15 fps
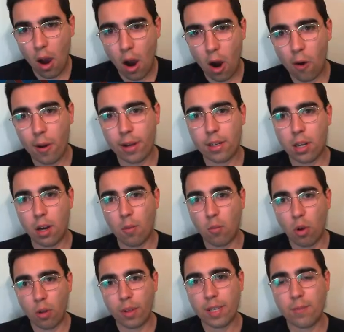All right, Tom.
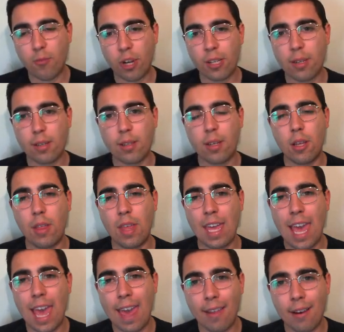Well, this brings us to
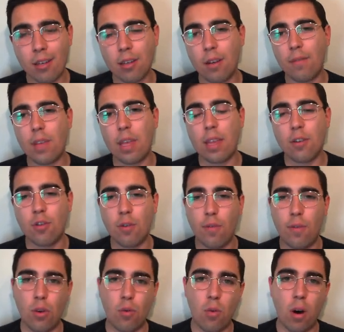the end of the
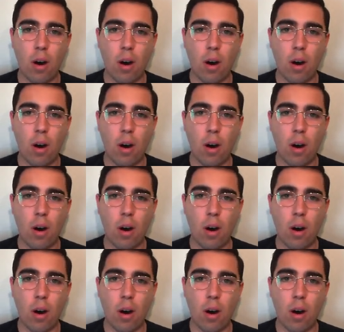interview.